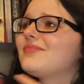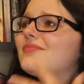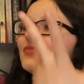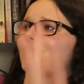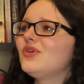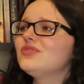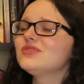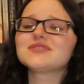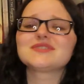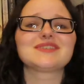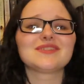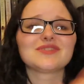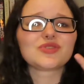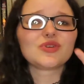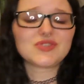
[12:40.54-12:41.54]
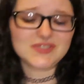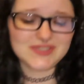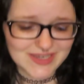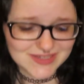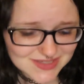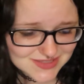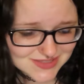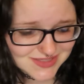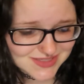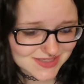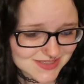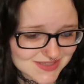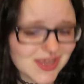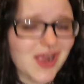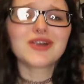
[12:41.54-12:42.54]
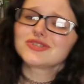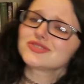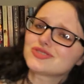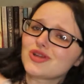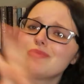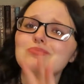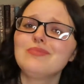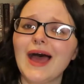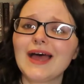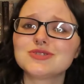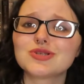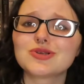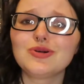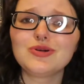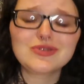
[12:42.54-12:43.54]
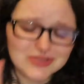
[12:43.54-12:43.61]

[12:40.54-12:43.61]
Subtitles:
Those sentences are so magical,